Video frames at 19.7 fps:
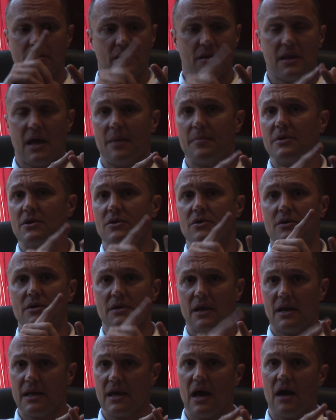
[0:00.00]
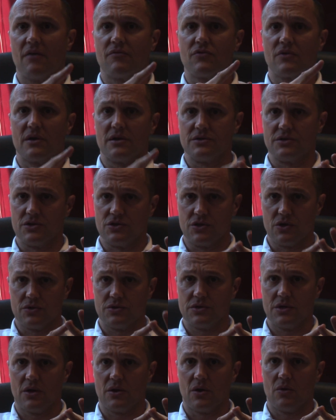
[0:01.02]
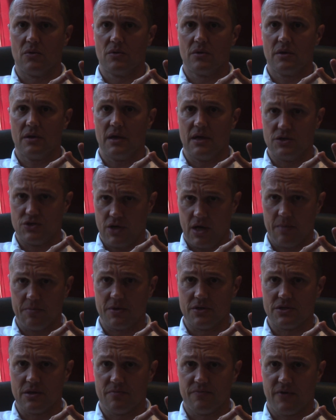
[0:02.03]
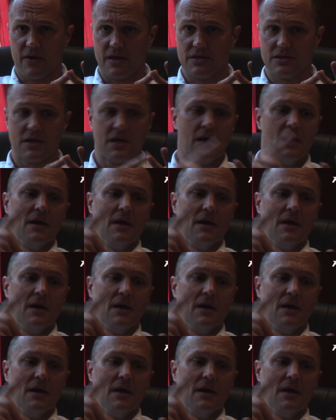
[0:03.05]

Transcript: Lyman Good, Eddie Alvarez, and Joe Soto in championship fights.